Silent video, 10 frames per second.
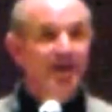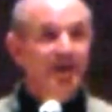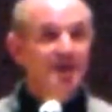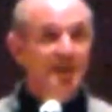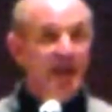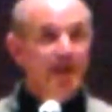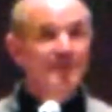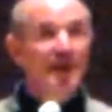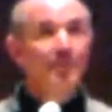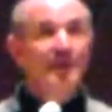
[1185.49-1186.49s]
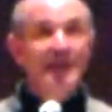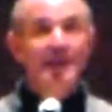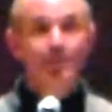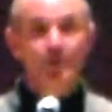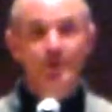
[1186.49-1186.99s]
uh, claimed a
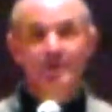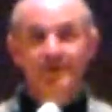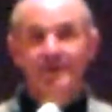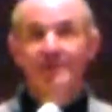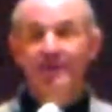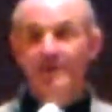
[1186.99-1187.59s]
people,